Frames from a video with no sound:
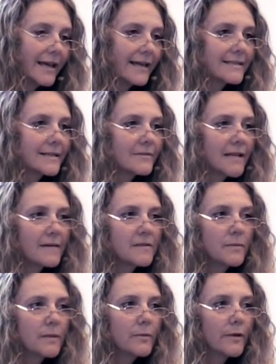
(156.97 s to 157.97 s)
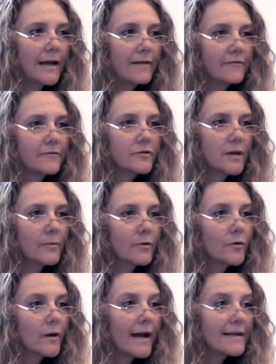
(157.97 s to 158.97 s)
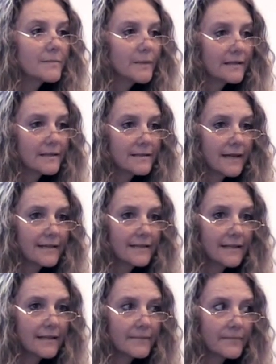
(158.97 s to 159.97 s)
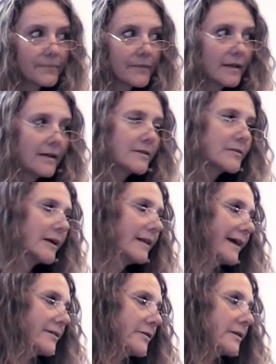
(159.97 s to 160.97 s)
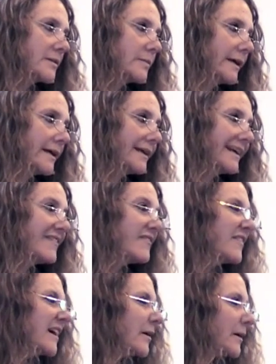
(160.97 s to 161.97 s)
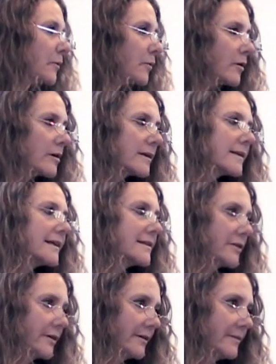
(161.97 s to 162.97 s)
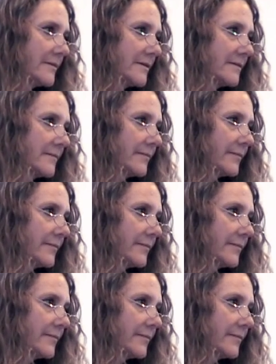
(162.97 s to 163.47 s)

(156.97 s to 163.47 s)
And sometimes people have trouble grasping this idea, so I like to explain it in very worldly terms.